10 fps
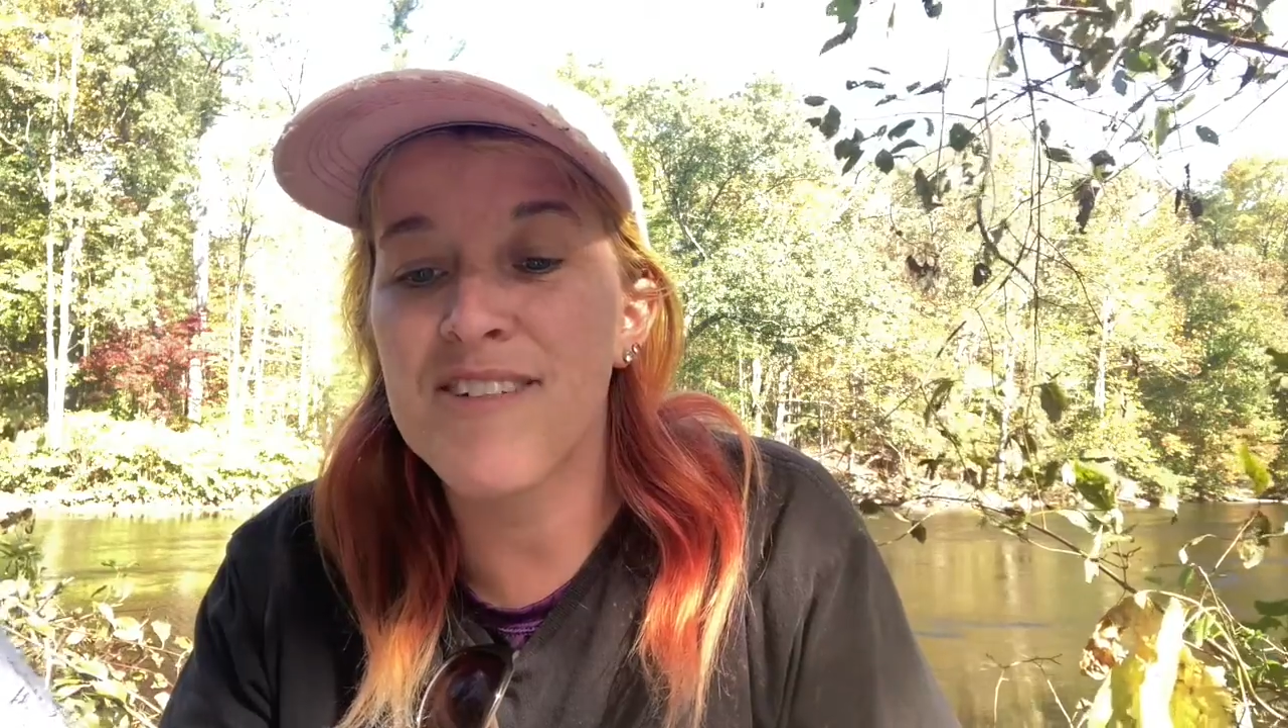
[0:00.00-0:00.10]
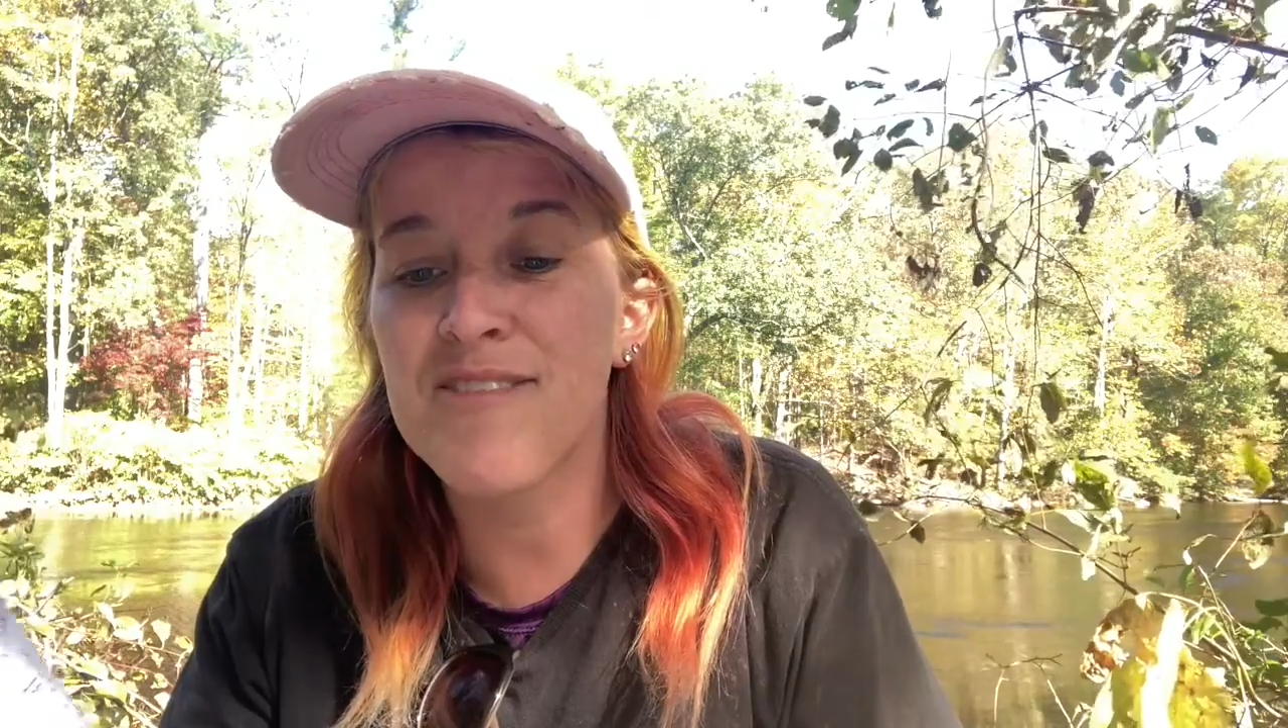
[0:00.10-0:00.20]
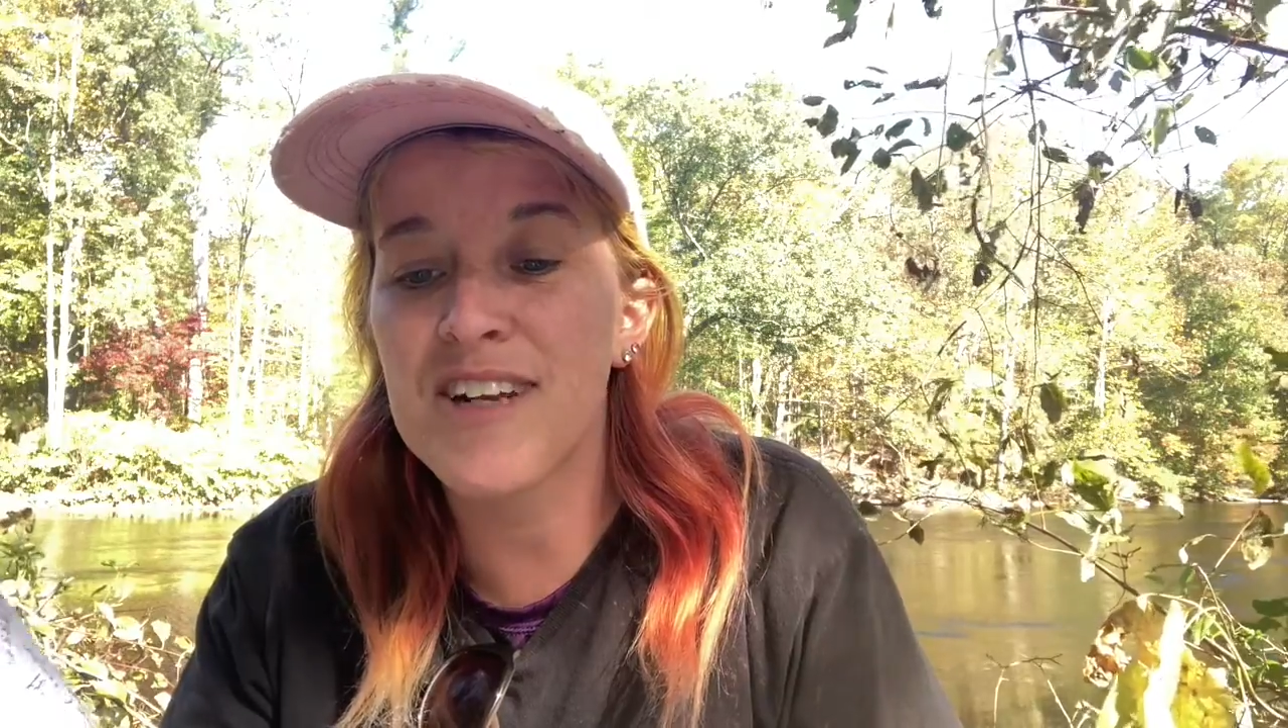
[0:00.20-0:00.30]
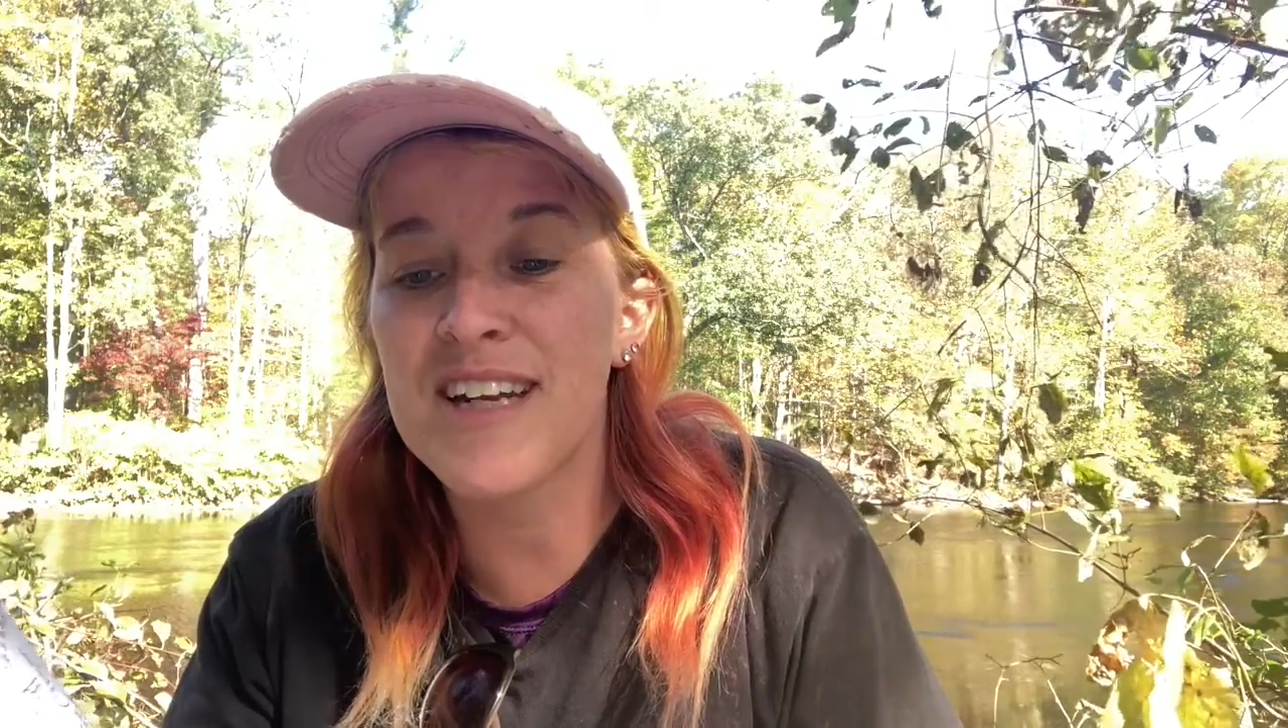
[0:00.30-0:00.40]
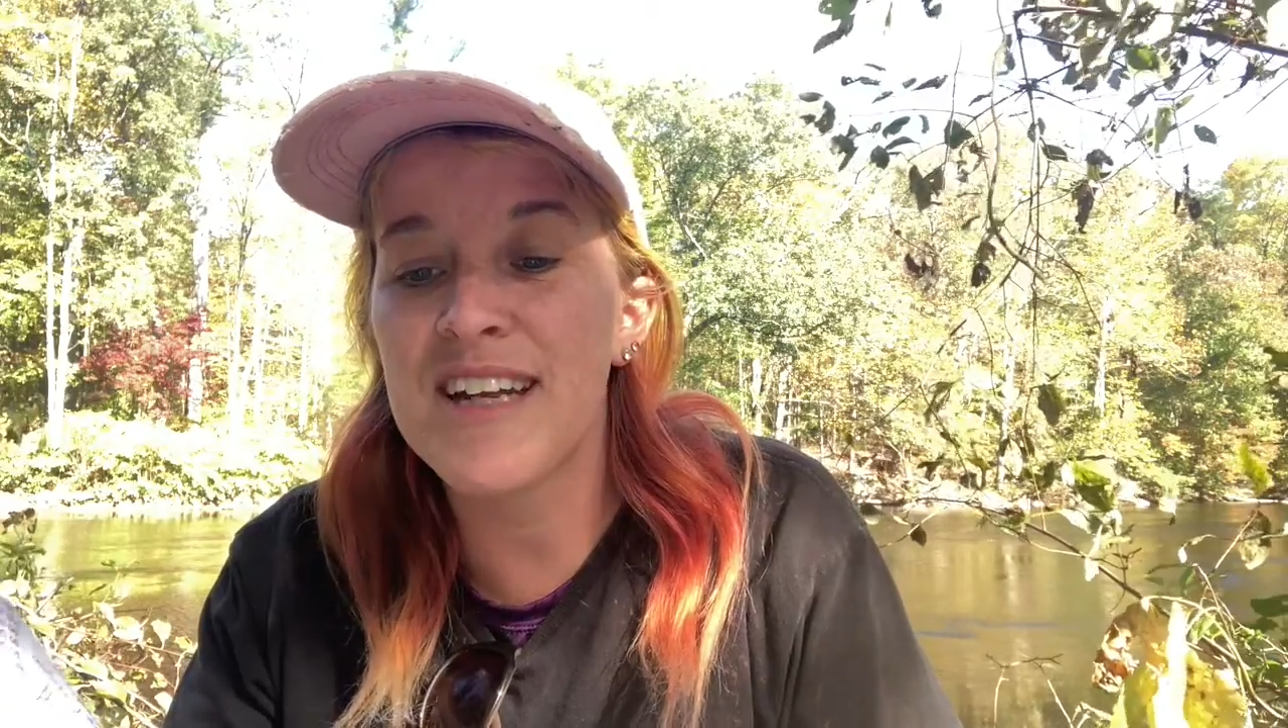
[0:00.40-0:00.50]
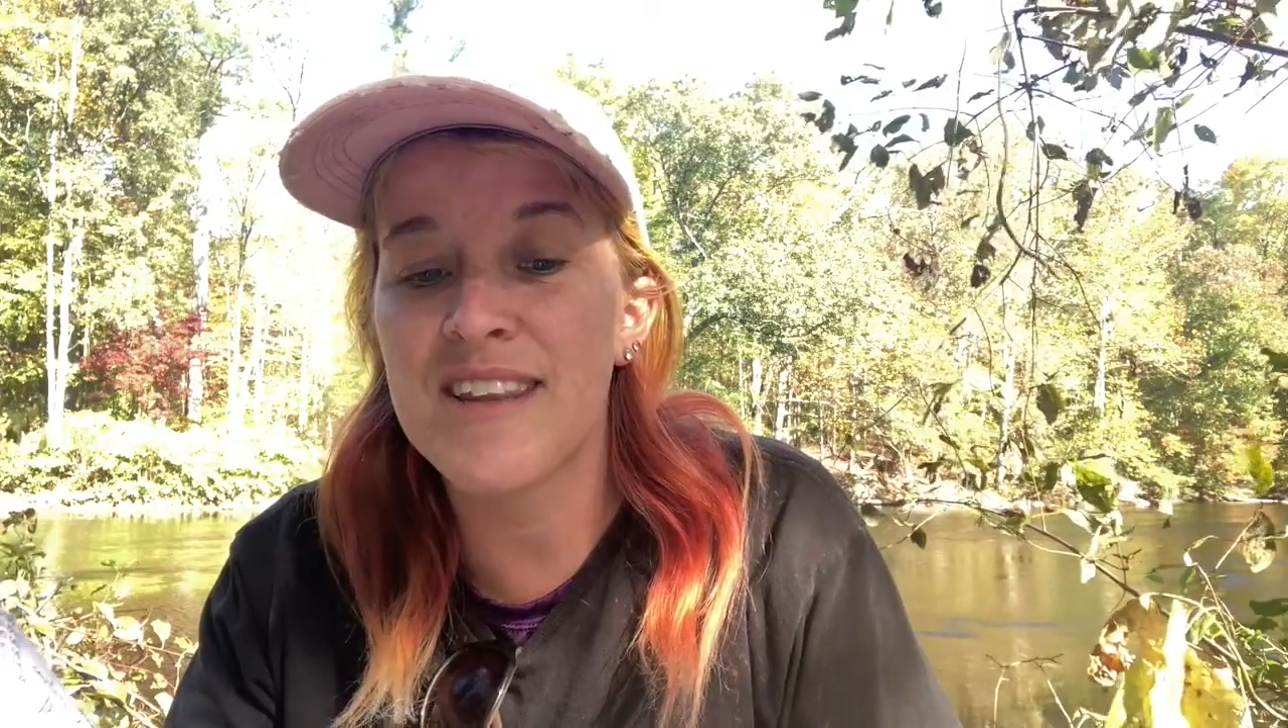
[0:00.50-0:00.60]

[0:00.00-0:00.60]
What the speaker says: divinity